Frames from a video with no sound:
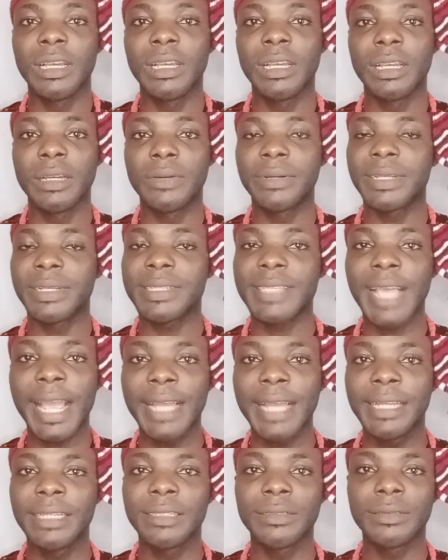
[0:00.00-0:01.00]

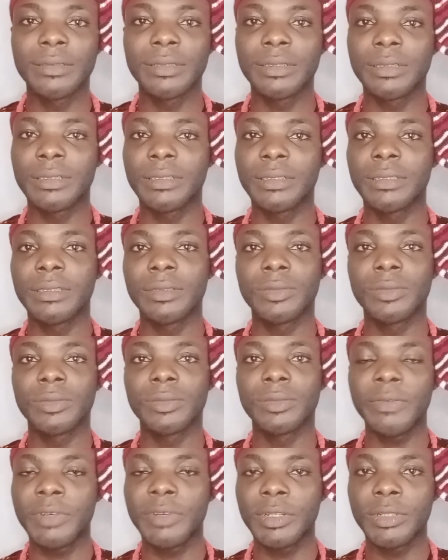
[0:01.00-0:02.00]
residing,
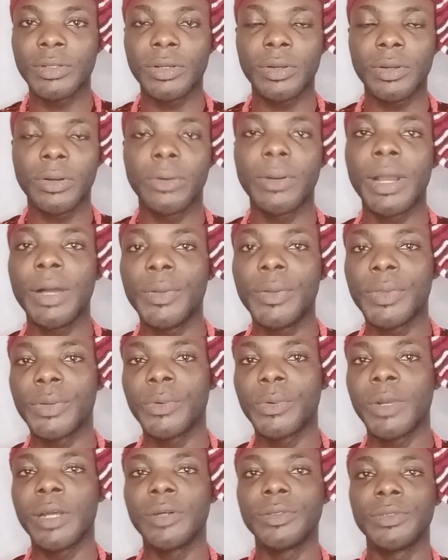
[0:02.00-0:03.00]
traveling all around the
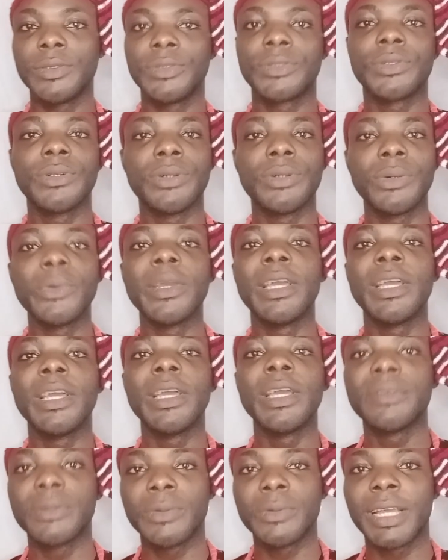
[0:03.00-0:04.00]
world. So we're
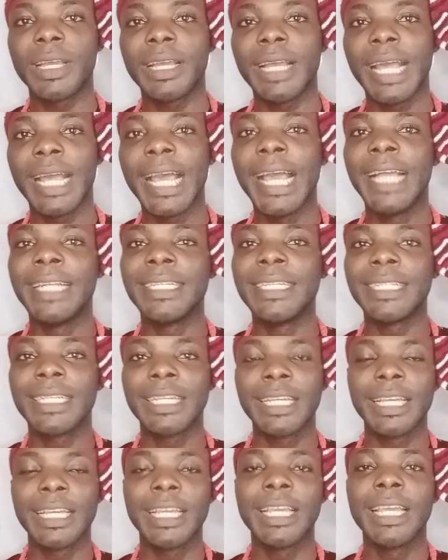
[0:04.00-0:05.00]
everywhere. And
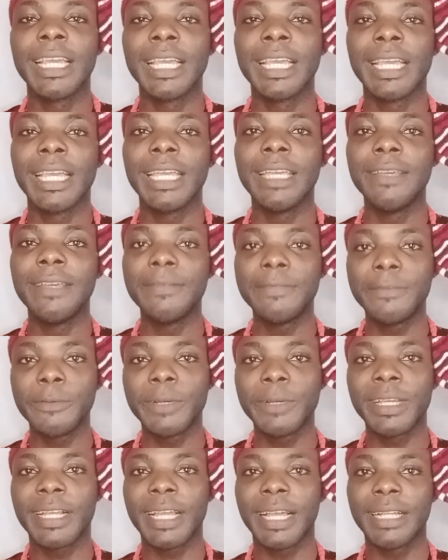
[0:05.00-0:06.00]
if
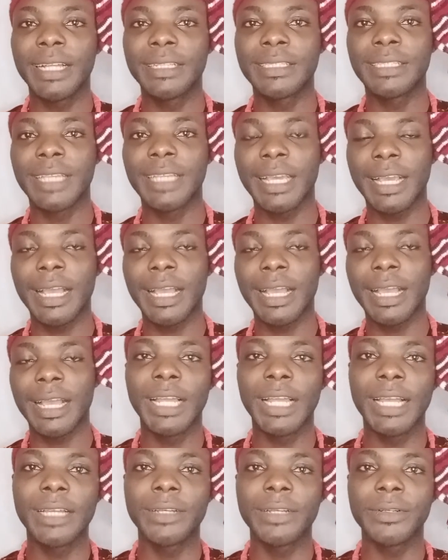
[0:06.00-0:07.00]
we can take our
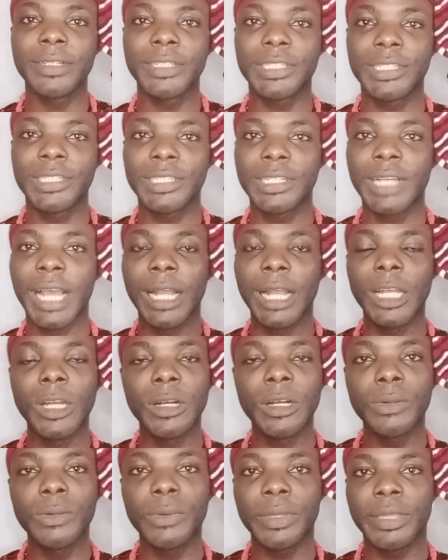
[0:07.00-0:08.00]
language
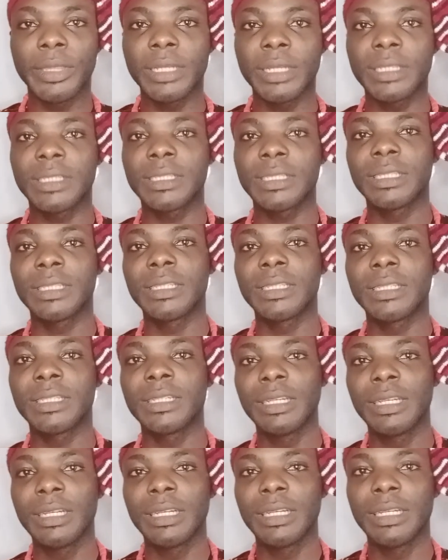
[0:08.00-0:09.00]
along with us,
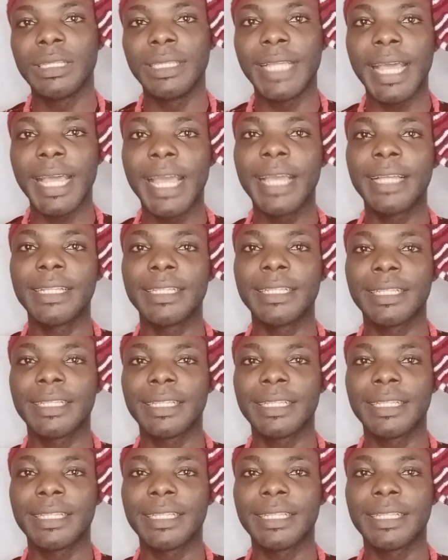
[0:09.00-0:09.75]
then